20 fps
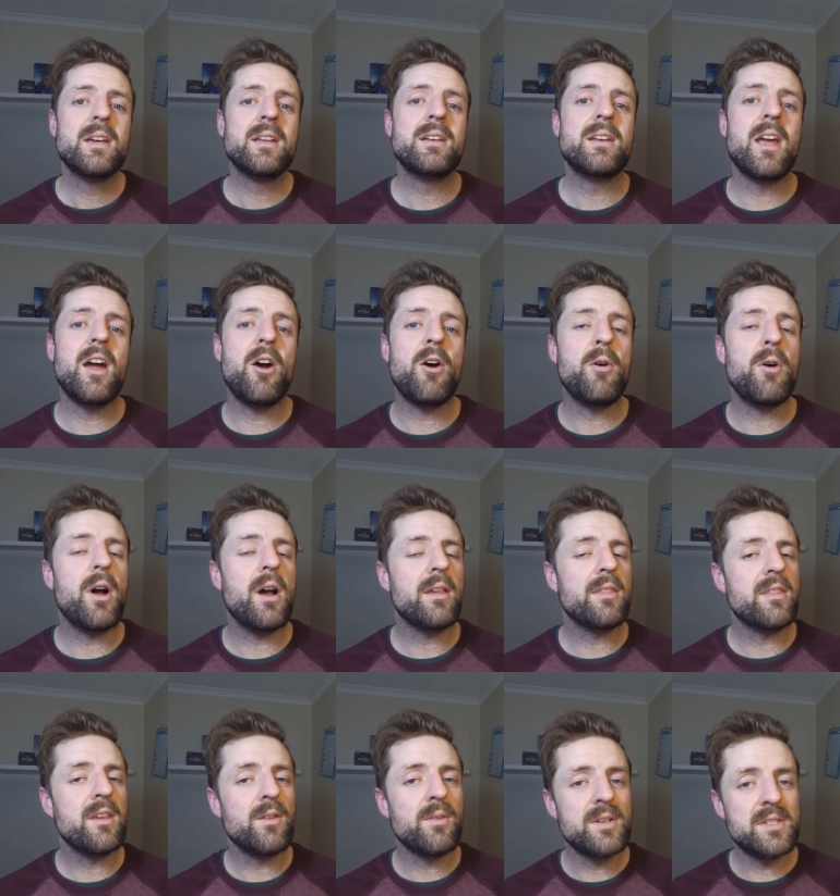Now,
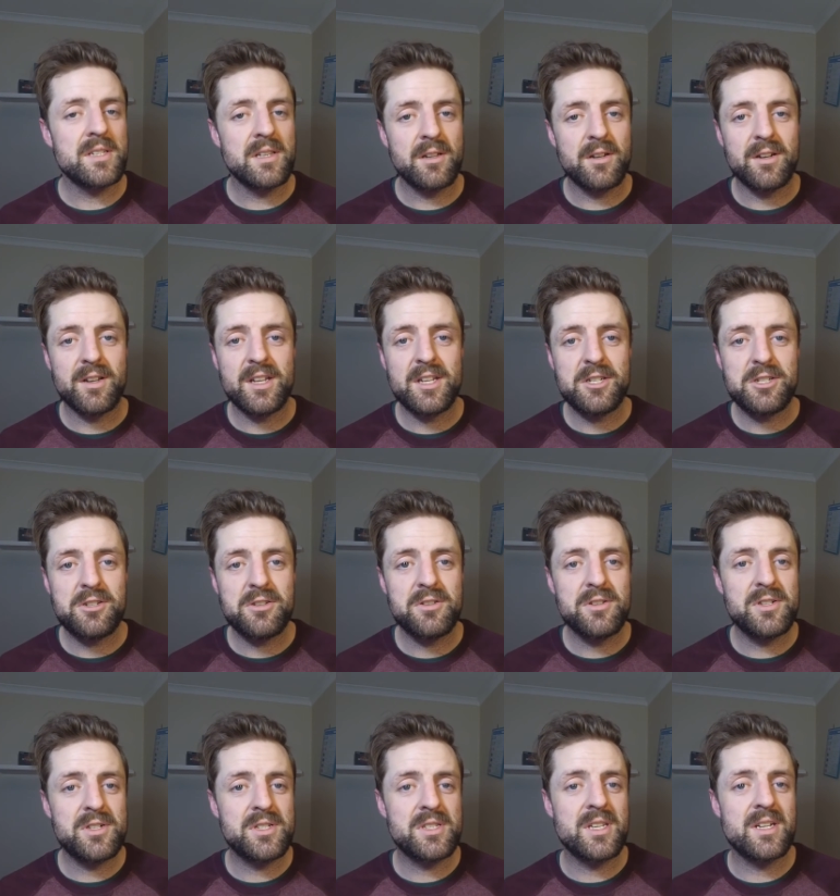there is a lot of
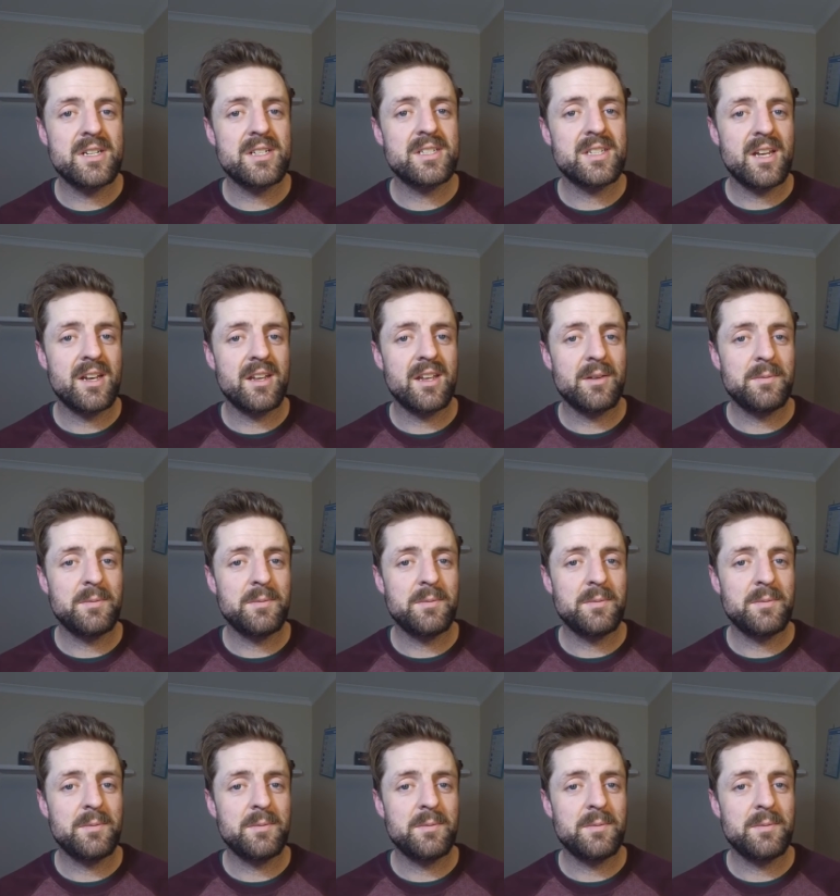issues that are starting